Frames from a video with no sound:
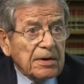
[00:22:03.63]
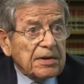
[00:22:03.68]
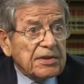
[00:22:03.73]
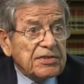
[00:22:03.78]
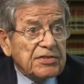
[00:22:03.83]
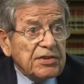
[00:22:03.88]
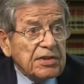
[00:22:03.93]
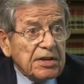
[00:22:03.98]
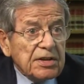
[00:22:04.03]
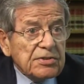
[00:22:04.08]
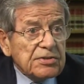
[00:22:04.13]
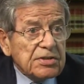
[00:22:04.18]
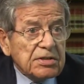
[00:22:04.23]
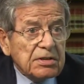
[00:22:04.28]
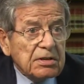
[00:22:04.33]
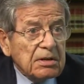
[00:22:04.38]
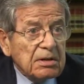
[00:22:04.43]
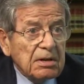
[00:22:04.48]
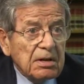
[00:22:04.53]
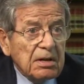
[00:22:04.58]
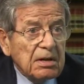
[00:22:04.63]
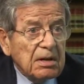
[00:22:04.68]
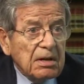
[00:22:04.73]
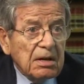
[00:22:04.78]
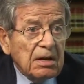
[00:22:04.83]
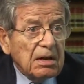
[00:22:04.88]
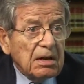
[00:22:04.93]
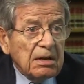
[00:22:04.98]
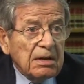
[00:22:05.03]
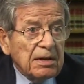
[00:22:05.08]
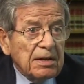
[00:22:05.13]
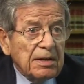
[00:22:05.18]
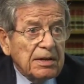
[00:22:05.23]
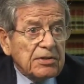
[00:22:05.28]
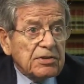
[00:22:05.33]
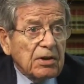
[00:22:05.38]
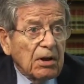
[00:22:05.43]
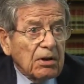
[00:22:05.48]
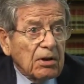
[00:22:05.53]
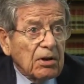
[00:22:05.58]
exist,
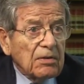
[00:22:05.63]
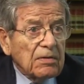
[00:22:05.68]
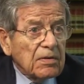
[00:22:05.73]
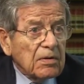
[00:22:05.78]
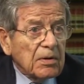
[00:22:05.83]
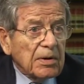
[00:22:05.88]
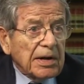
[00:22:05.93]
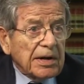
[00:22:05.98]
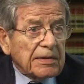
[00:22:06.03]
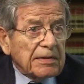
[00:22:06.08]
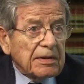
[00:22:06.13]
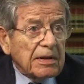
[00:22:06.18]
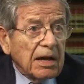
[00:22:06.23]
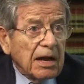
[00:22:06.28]
it's all over with.